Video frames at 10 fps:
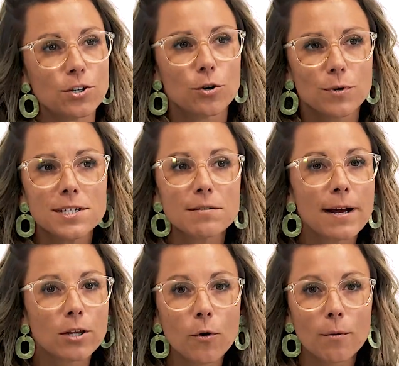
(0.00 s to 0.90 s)
is there a
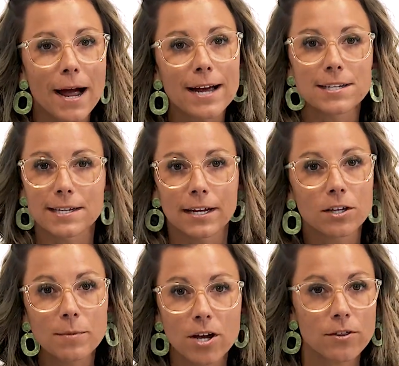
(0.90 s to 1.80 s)
reason my lower back is
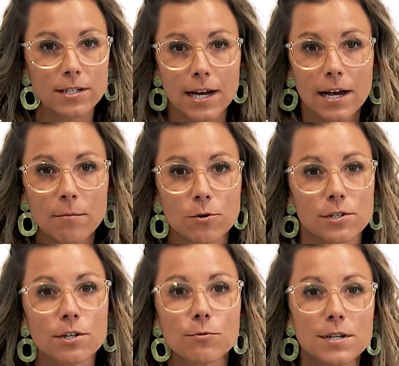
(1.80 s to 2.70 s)
killing me all the
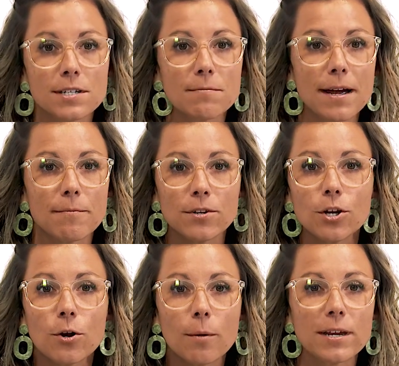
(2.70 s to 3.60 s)
time? Or is there a reason
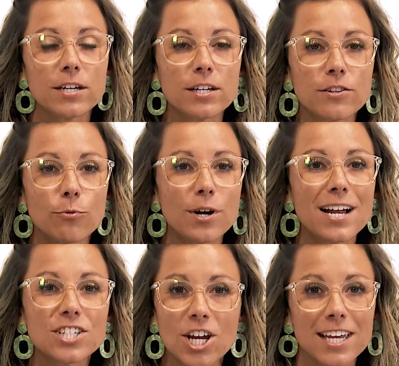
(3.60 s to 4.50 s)

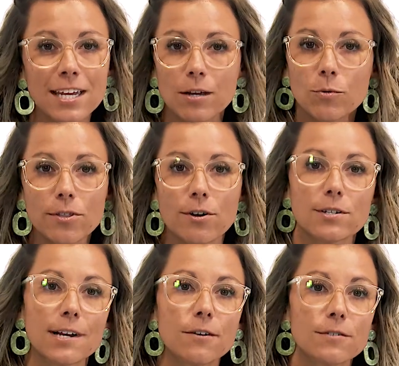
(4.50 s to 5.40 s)
we're not checking in
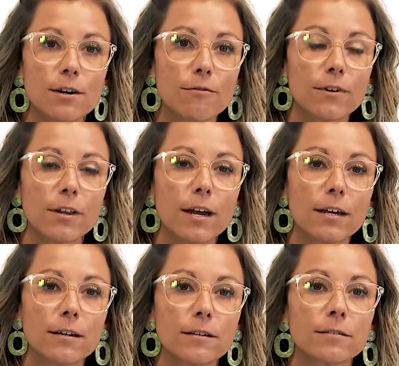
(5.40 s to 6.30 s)
with ourselves, I don't feel
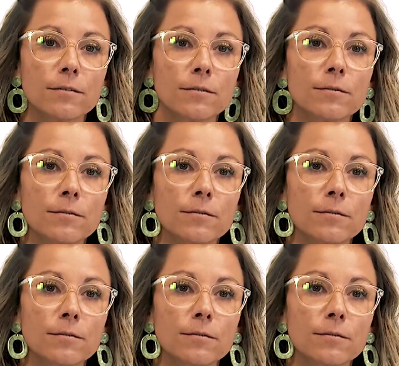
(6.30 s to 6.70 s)
like.